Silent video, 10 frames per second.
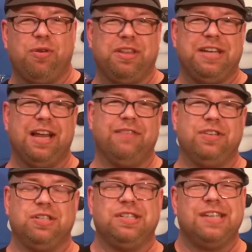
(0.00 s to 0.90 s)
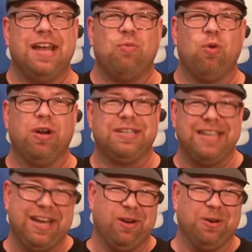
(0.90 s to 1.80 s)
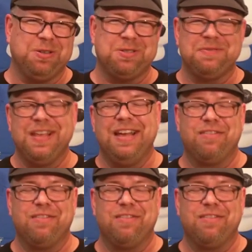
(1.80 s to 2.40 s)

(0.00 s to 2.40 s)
for the television set were its ears,